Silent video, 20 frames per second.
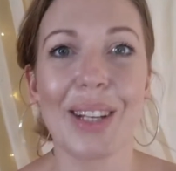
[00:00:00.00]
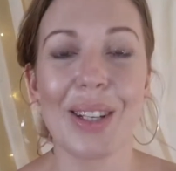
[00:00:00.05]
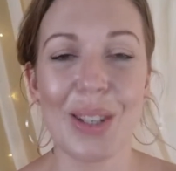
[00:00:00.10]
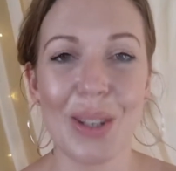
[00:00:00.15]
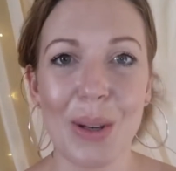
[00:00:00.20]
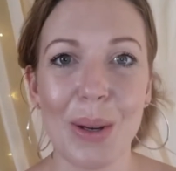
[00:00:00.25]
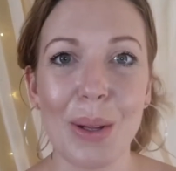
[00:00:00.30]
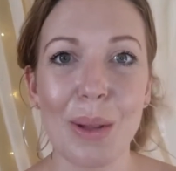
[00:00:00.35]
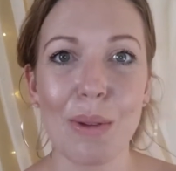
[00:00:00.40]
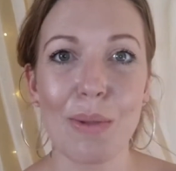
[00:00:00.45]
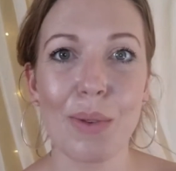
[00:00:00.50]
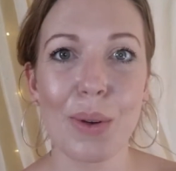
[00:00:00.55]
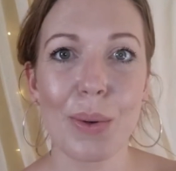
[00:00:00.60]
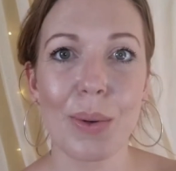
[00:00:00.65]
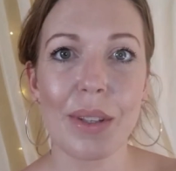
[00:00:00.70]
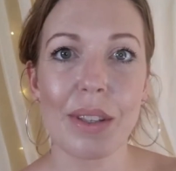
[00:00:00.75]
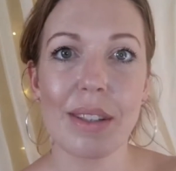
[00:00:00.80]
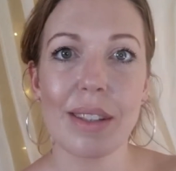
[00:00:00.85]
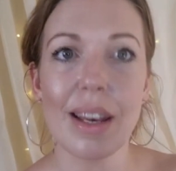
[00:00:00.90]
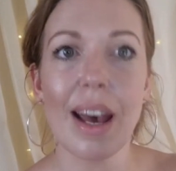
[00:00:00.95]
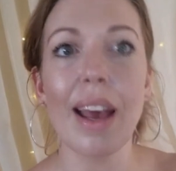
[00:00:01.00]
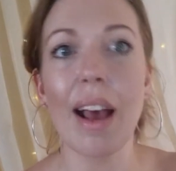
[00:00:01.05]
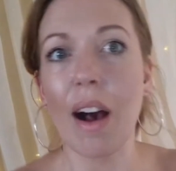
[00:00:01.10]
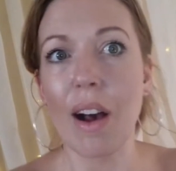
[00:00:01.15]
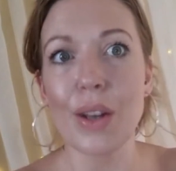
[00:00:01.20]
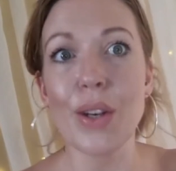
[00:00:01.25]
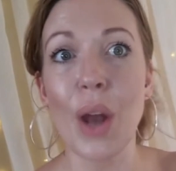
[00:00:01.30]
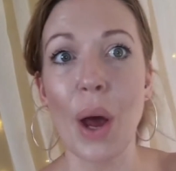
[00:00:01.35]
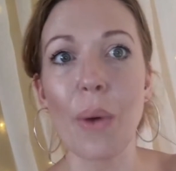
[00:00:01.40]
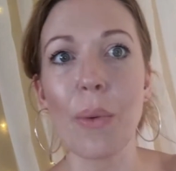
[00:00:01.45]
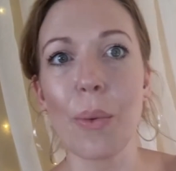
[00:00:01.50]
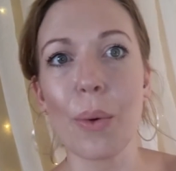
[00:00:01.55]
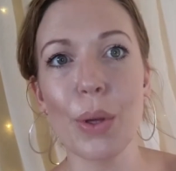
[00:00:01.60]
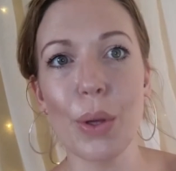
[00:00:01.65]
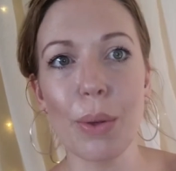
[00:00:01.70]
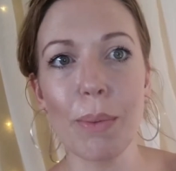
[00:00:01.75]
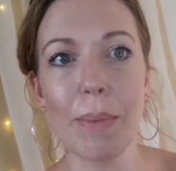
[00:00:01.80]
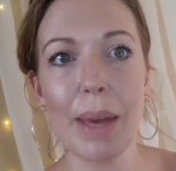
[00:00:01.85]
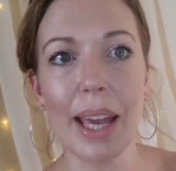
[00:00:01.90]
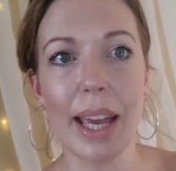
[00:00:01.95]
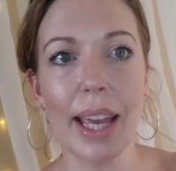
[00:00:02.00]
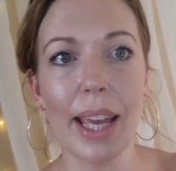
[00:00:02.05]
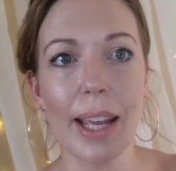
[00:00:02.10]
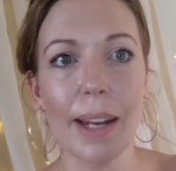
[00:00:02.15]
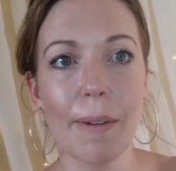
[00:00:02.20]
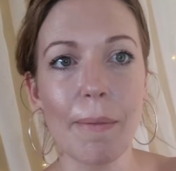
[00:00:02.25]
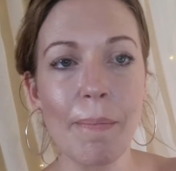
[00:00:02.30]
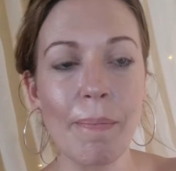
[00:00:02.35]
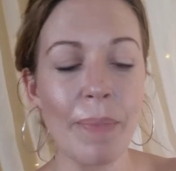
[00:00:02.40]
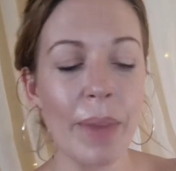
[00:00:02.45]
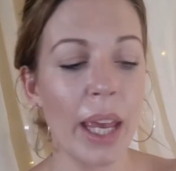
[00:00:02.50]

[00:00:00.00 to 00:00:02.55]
and truthful and say, I know what you mean.